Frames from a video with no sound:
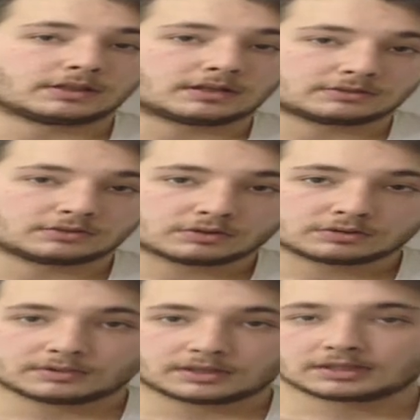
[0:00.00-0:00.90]
are
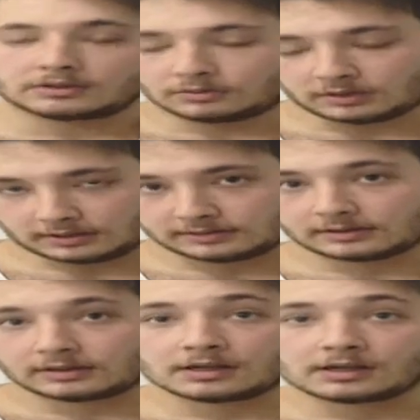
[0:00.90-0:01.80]
told by Lucas,
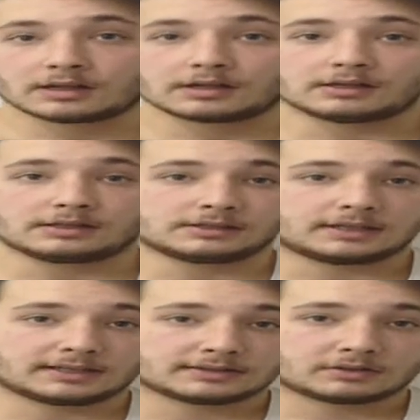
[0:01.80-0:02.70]

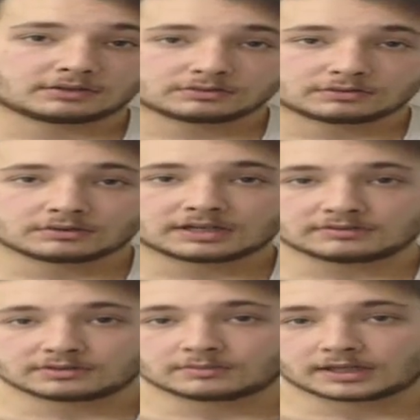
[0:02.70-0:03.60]
and also he
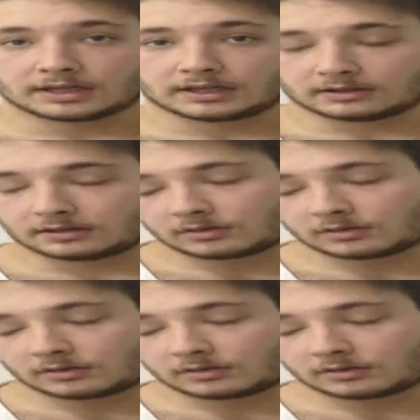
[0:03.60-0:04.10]
will make a